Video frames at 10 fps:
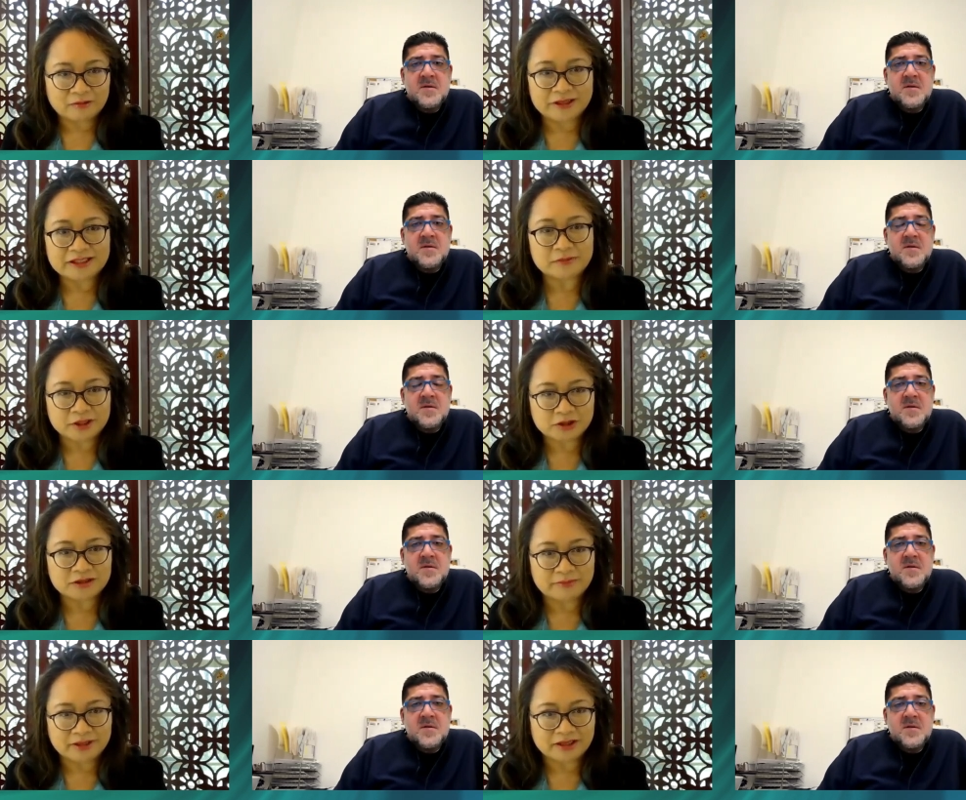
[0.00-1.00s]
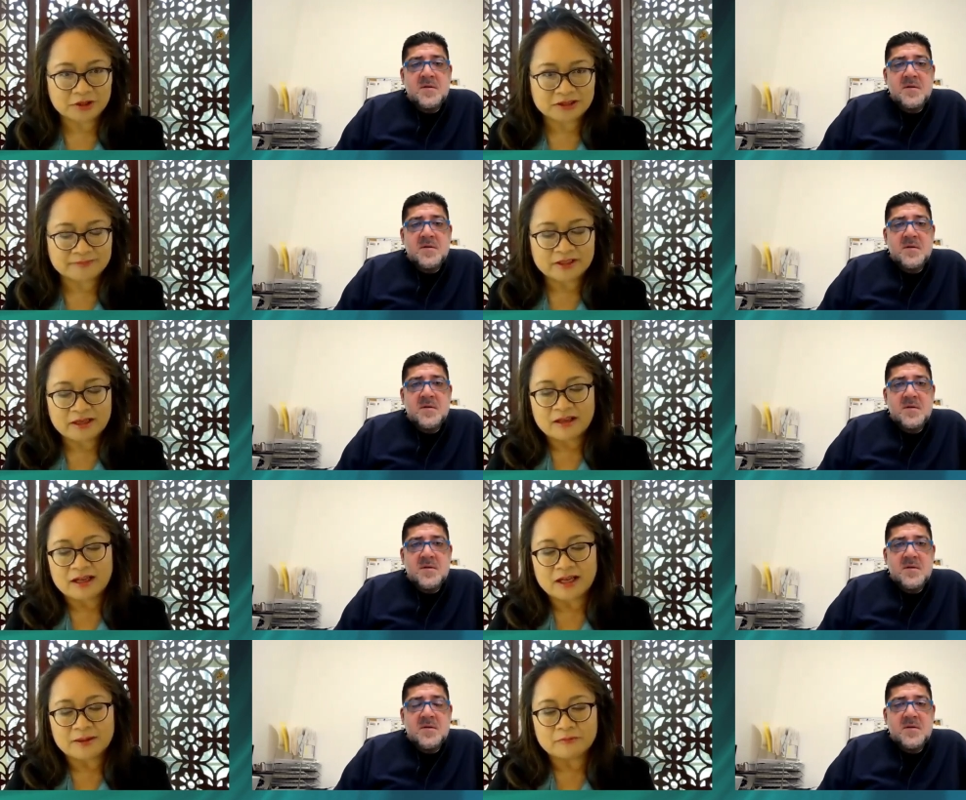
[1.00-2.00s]
Speaker 1: was much diminished
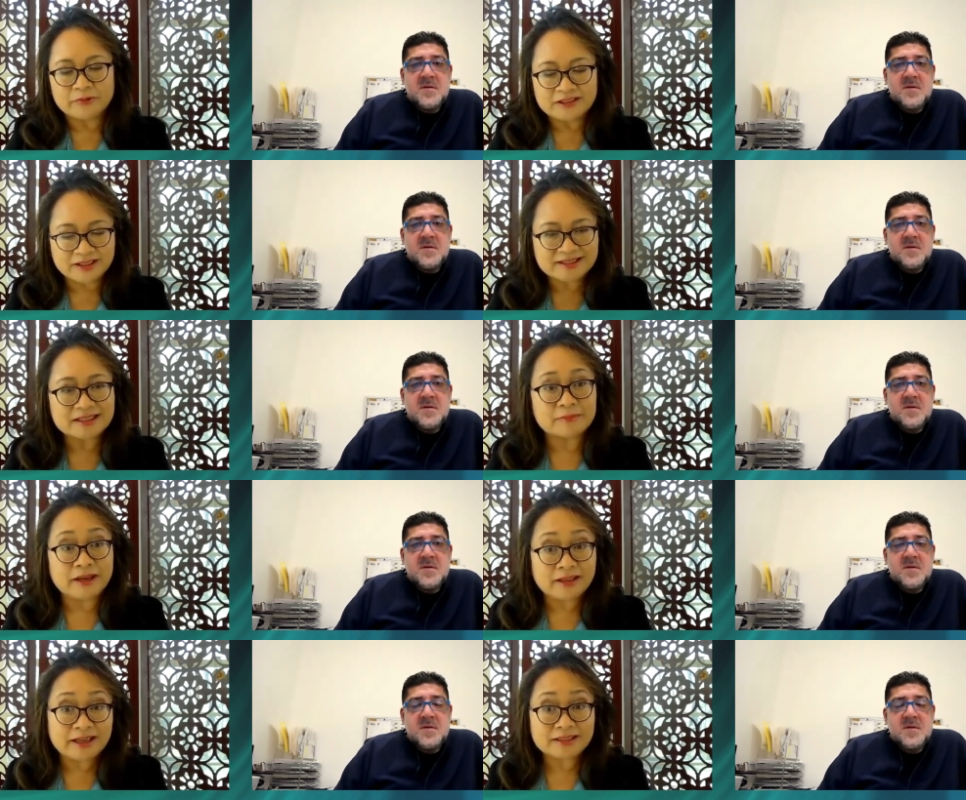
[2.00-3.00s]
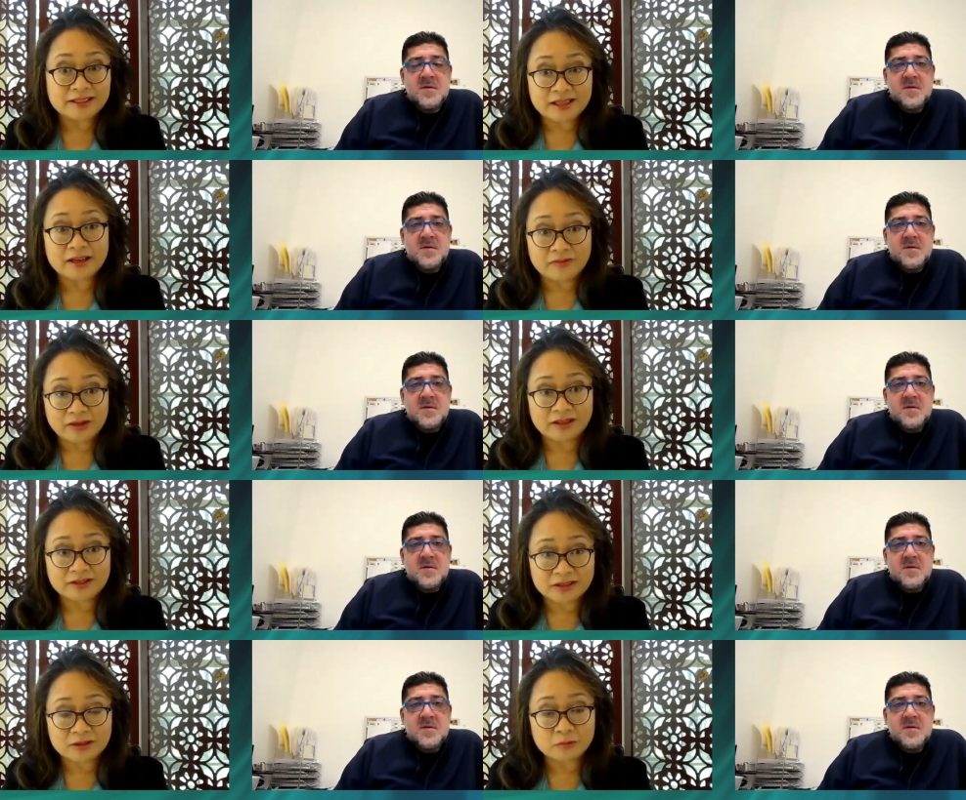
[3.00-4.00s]
um, we did some nad
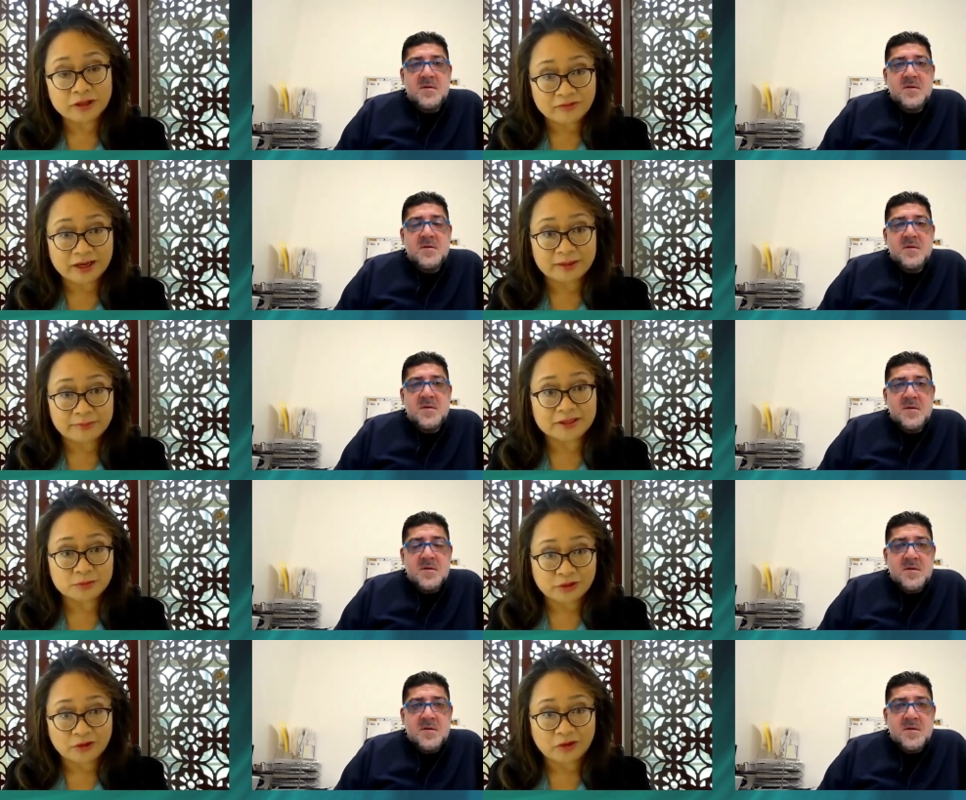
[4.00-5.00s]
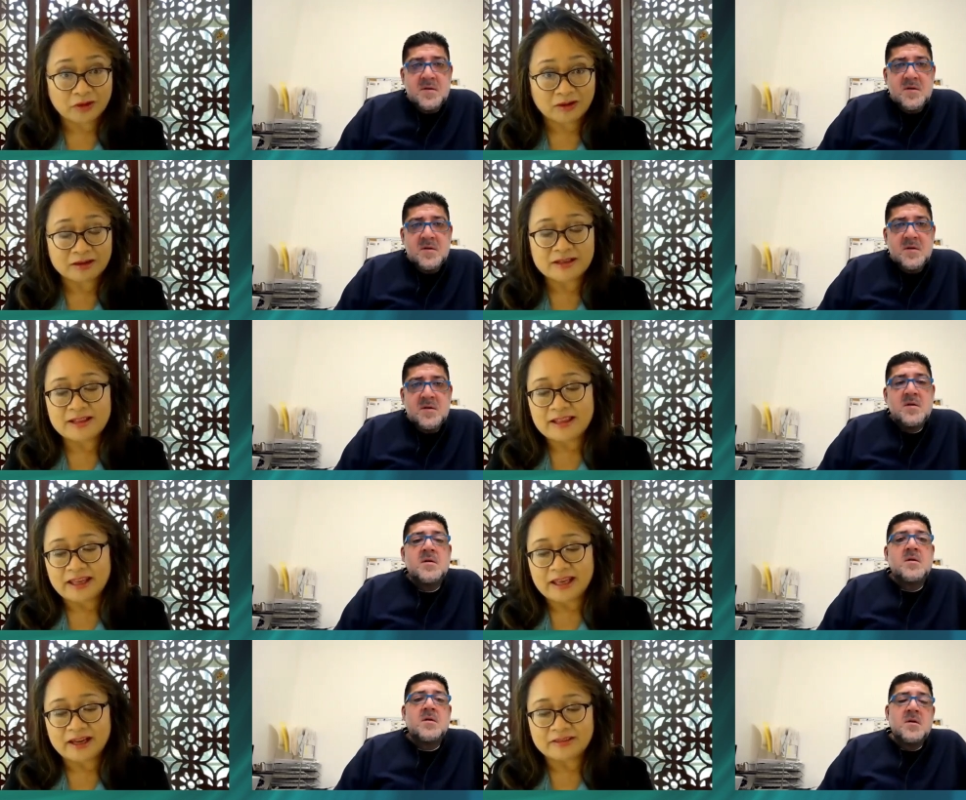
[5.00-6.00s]
ivs with vitamins with her
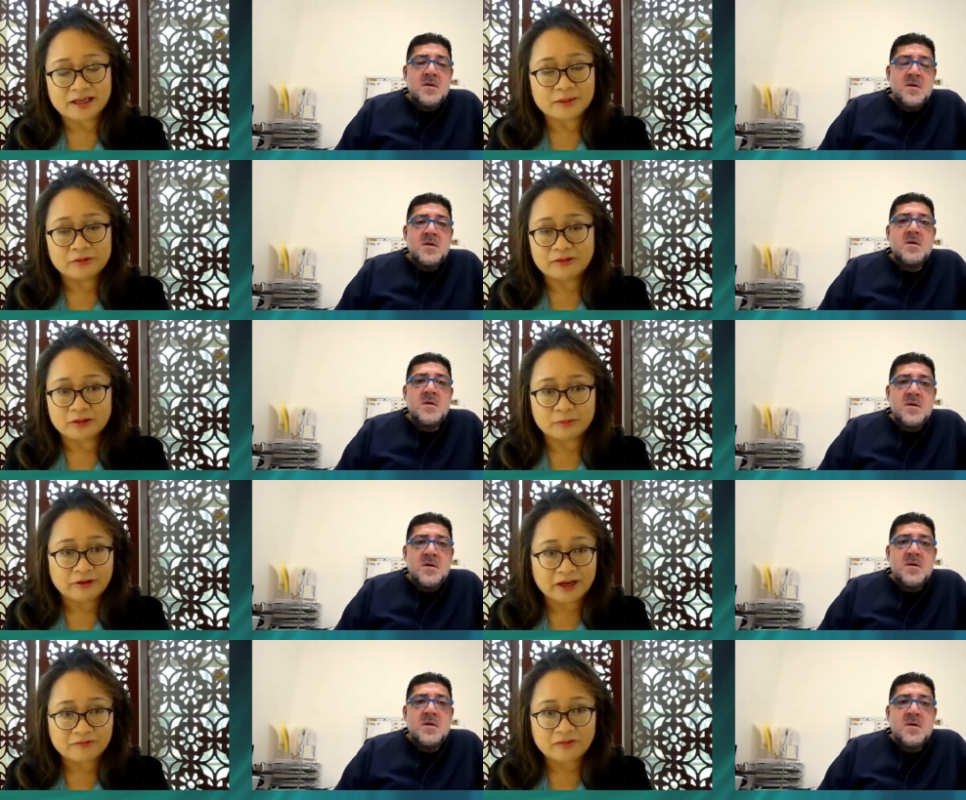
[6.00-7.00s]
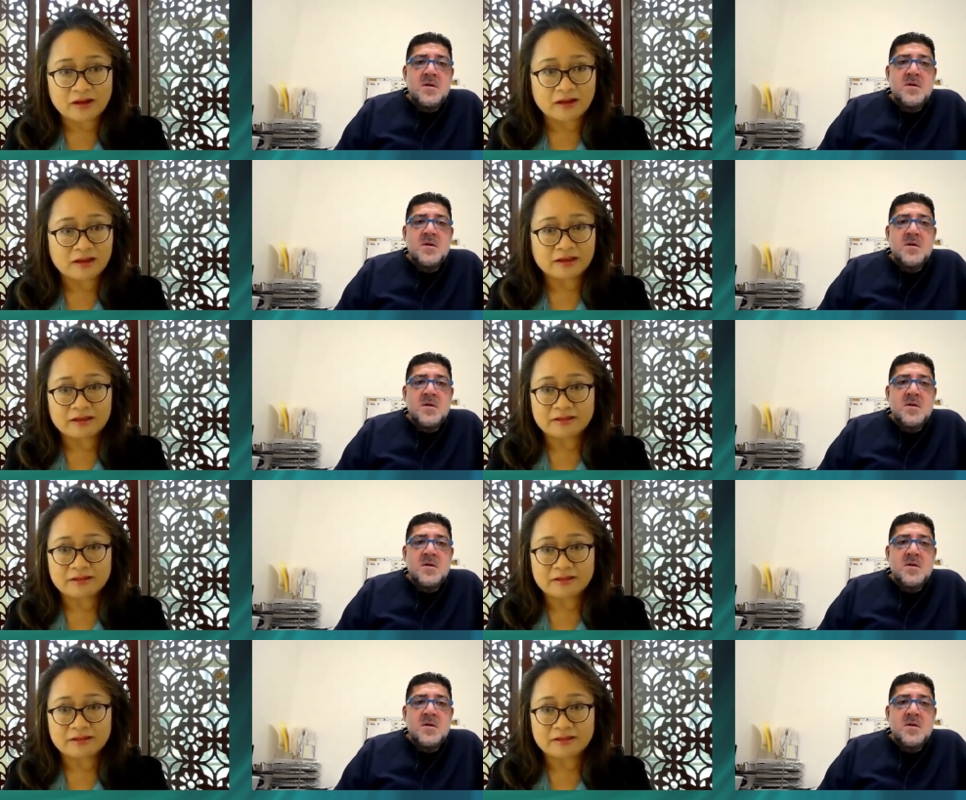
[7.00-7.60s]
and that improved her brain fog